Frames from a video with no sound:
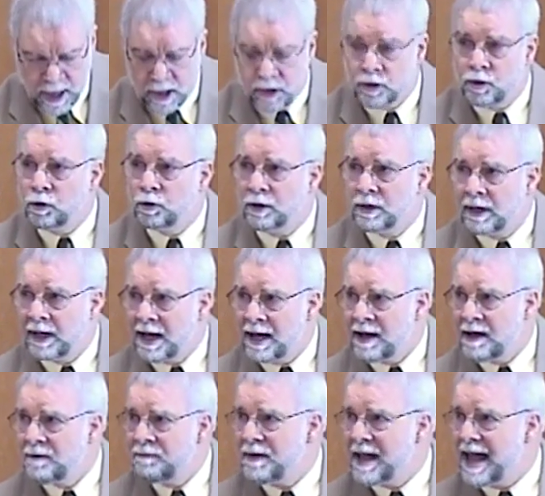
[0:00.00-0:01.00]
to
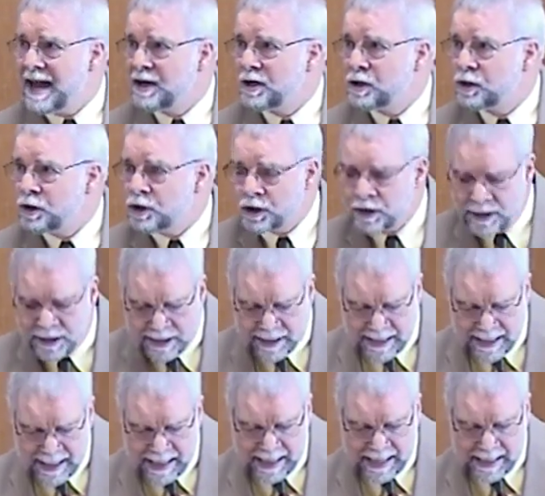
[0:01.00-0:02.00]
love and good
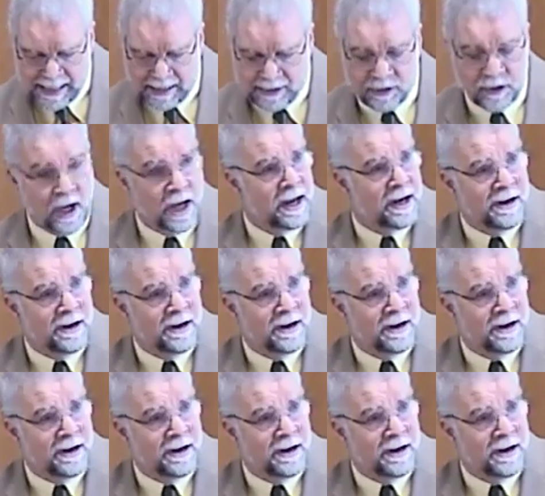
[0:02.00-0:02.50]
deeds,